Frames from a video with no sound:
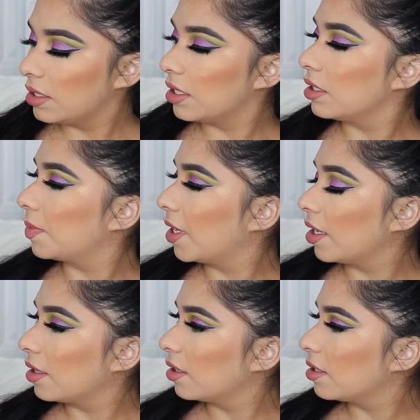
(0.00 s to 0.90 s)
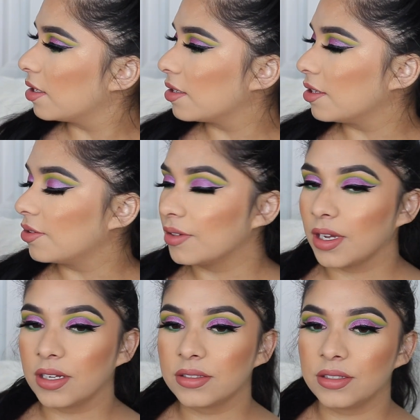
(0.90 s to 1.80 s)
Spray. I think this is a new. Yeah,
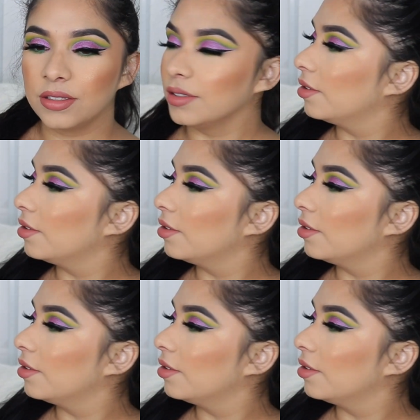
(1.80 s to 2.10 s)
it's new.